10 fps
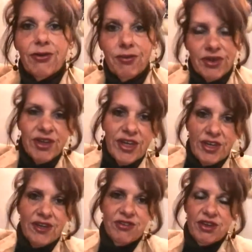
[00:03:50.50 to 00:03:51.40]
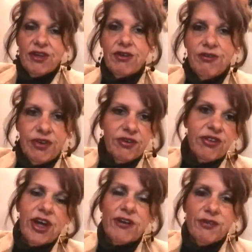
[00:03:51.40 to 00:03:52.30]
ridiculous little feel
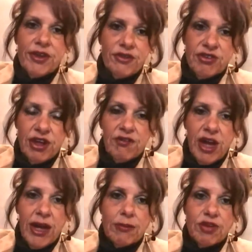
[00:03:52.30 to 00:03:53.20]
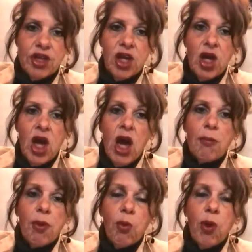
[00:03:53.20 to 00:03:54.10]
sorry for yourself times.
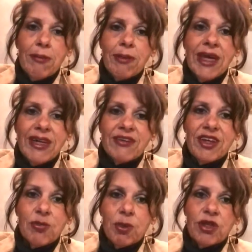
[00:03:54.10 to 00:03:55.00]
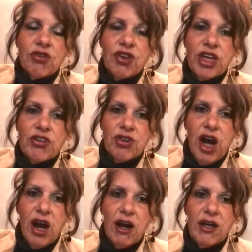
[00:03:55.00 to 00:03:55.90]
But what it means is when you change your
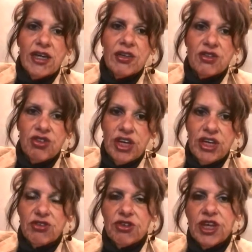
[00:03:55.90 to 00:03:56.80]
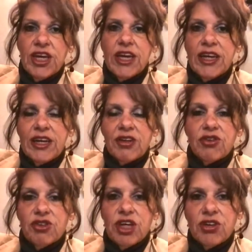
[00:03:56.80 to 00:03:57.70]
heart and you change your thinking and you
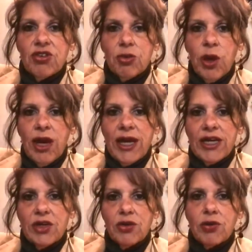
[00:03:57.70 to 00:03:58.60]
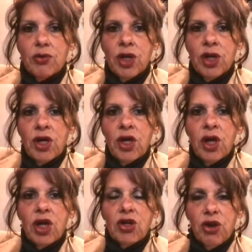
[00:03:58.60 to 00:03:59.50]
change the way you
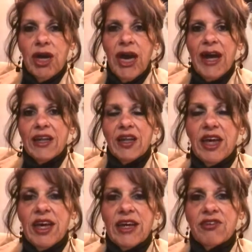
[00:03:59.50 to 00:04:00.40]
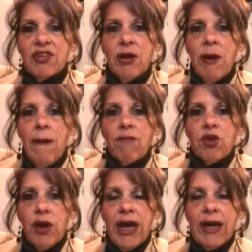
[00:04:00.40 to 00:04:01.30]
look at things,
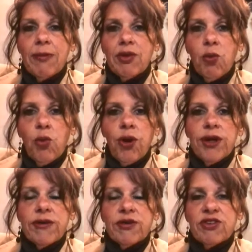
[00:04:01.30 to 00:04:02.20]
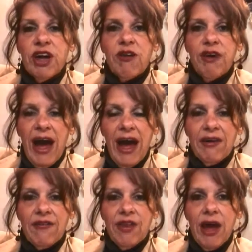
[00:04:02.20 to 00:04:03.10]
you're able to work yourself out
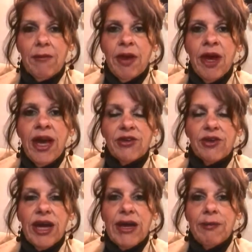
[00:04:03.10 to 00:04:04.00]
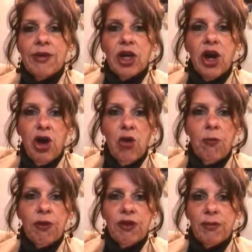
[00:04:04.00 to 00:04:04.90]
of them and you're able to
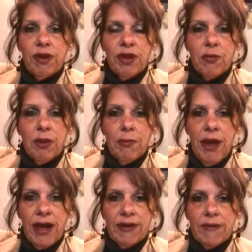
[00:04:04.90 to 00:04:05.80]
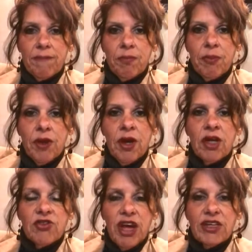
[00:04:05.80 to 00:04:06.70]
cope with them a little bit better.
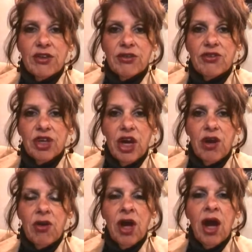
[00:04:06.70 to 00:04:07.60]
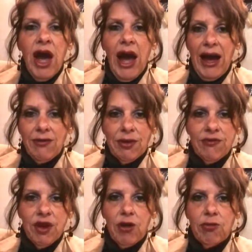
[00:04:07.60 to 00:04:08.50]
10 years ago, I would
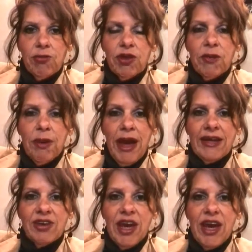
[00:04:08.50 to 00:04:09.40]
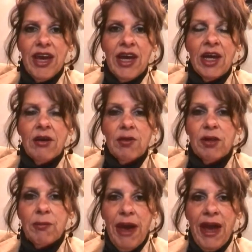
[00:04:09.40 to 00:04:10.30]
have coped with a bad day with
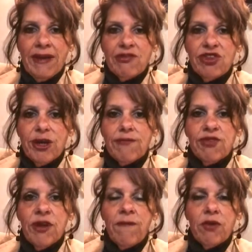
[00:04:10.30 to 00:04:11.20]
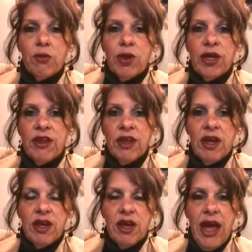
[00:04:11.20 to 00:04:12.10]
a bag of chips with
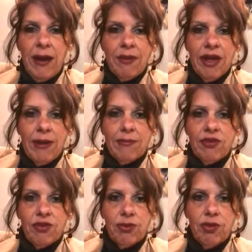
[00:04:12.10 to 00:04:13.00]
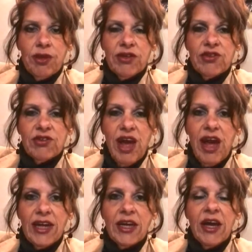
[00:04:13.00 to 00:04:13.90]
M&Ms thrown
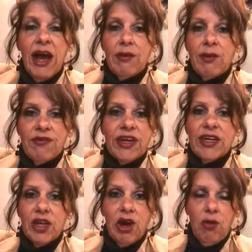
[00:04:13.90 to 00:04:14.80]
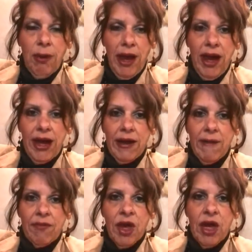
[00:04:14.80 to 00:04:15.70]
inside. I would have eaten the whole bag
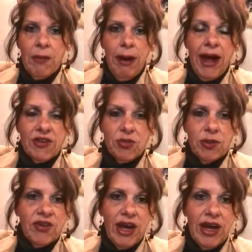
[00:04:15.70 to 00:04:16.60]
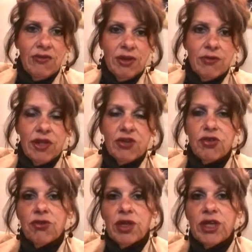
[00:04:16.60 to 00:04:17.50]
and possibly downed it with a
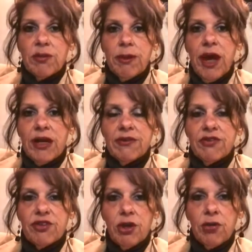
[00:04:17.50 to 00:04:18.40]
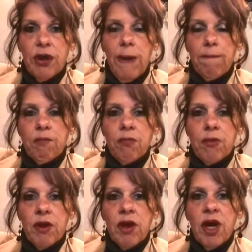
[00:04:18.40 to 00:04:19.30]
2-liter bottle of soda.
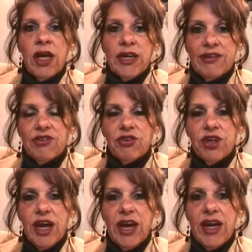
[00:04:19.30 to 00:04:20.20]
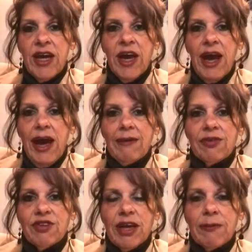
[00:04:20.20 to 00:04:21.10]
Yesterday, I
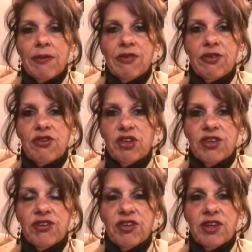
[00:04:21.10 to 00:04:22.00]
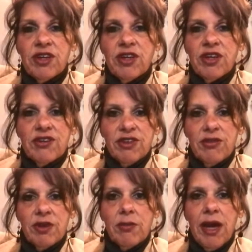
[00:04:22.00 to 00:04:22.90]
was able to just sit
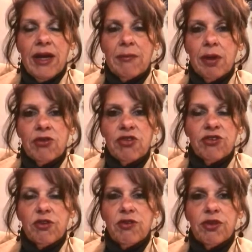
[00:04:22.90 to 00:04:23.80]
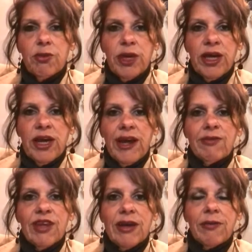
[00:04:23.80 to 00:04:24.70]
with my emotions over the weekend. I
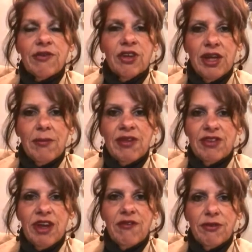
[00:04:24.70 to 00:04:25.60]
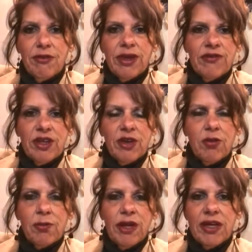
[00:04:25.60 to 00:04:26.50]
was able to let myself grieve a
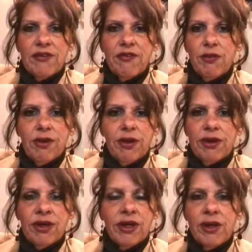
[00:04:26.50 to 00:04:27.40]
little bit for